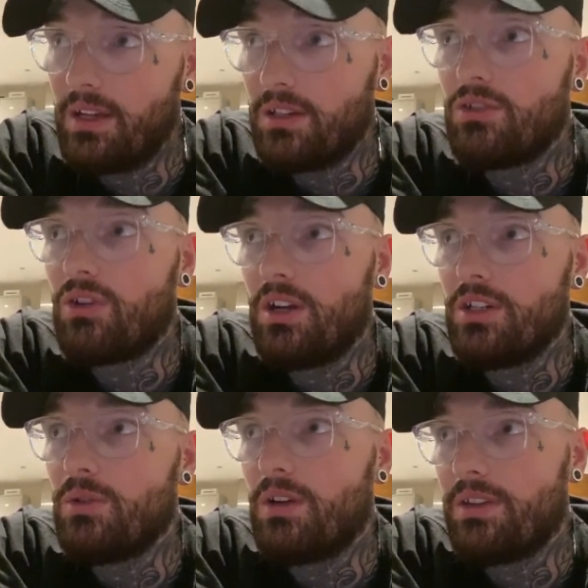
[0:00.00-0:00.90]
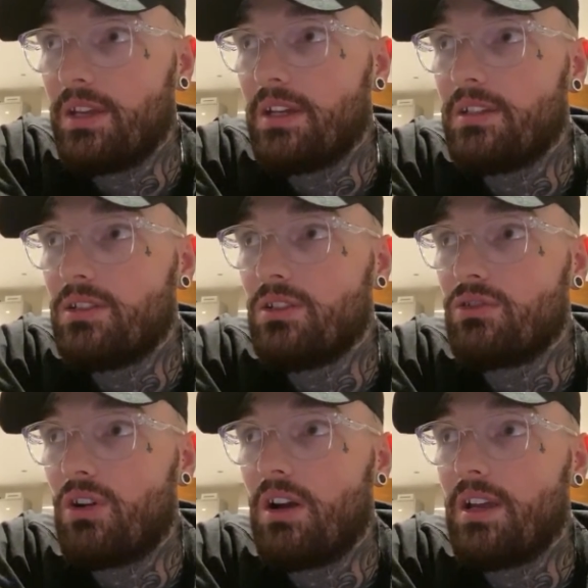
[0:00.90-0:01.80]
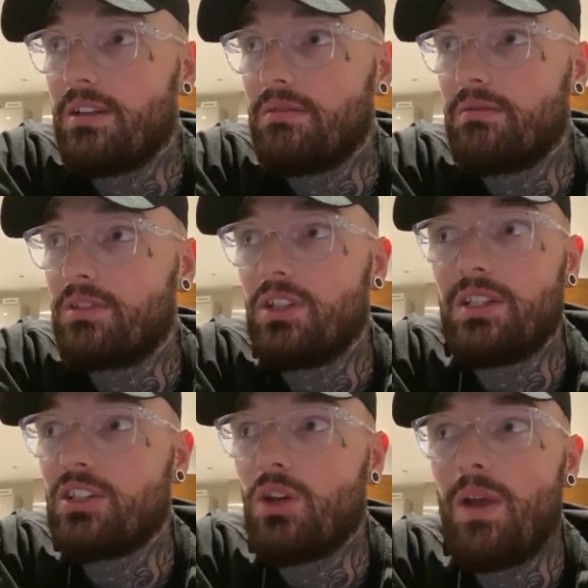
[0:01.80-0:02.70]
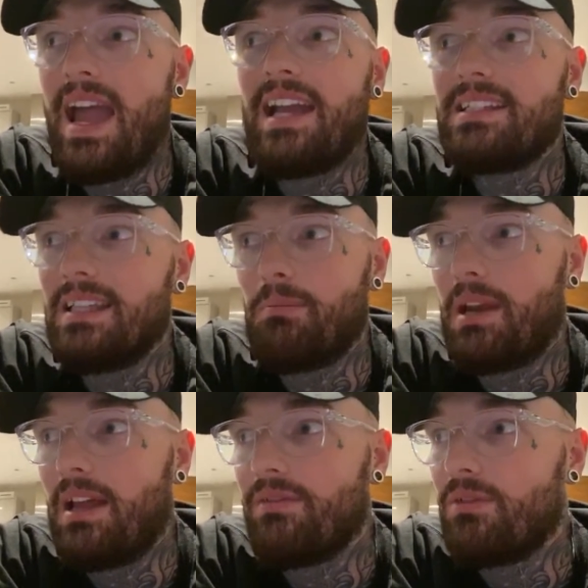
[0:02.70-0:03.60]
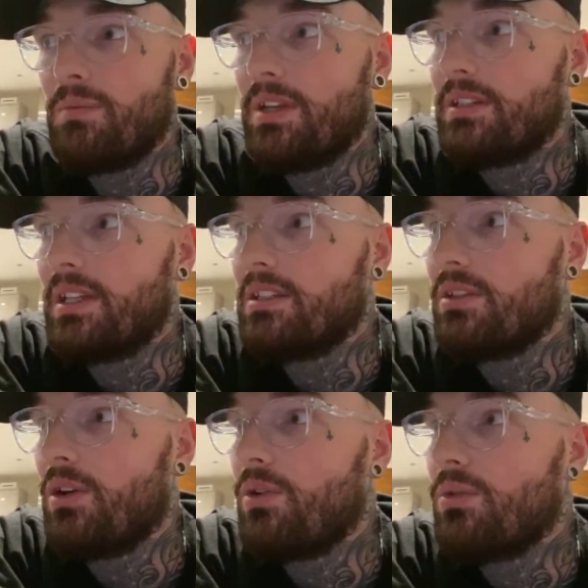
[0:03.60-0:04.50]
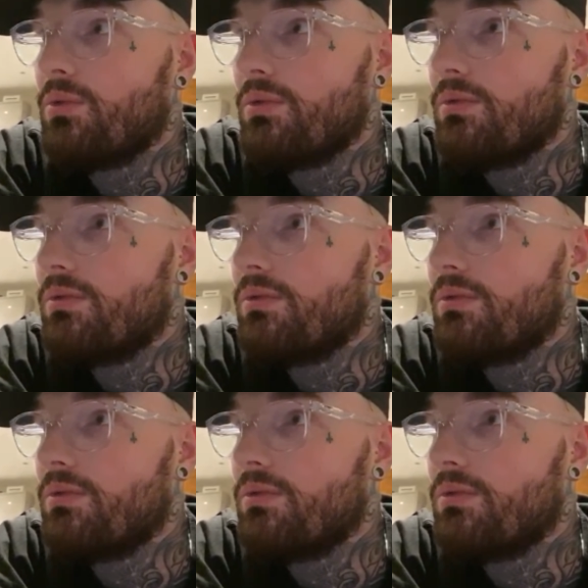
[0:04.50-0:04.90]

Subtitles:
going to try and do, I think, to try and, because there's no exit plan from this. There's no,